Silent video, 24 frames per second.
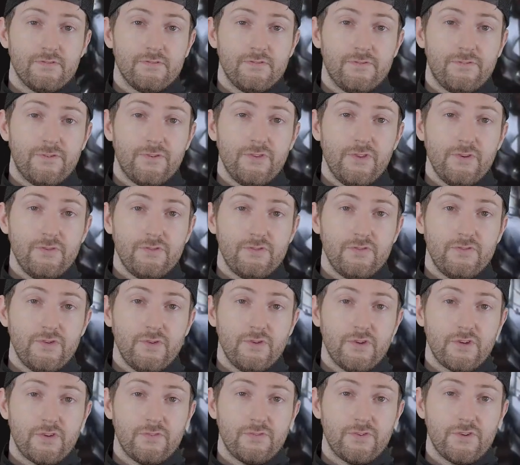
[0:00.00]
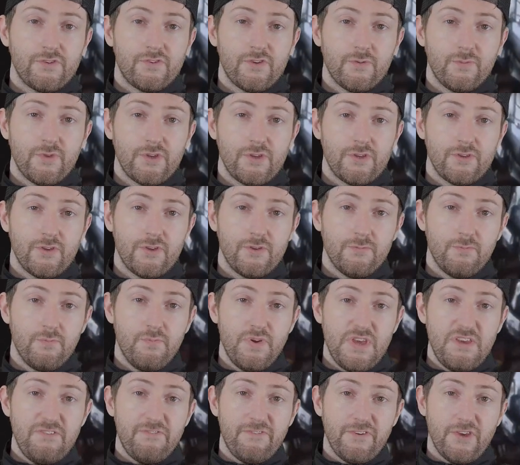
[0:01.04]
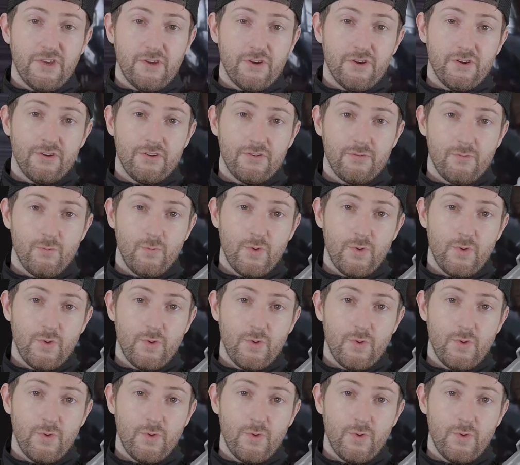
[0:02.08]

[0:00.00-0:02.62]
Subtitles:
For those of you looking for something beefier,